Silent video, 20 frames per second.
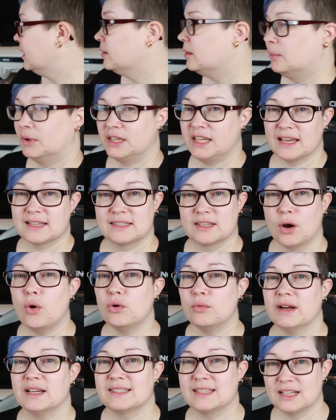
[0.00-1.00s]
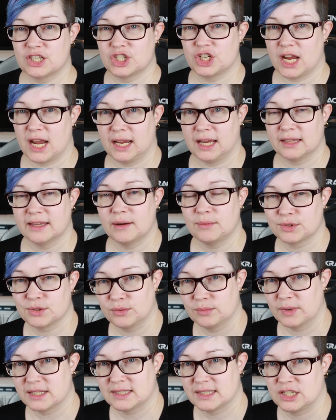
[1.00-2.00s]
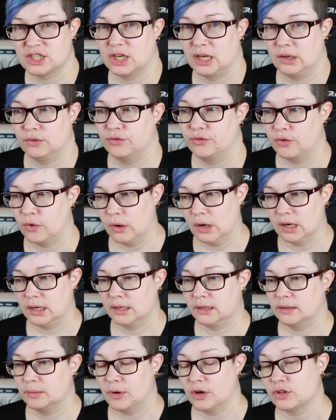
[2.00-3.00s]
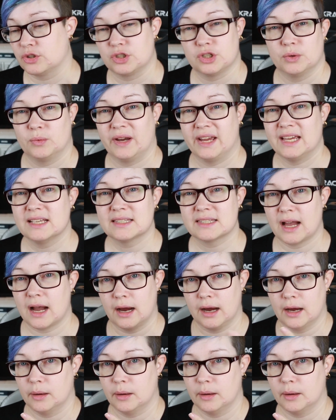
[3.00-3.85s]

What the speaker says: But yes, all my stitching, that was all my stitching for the past 2 weeks.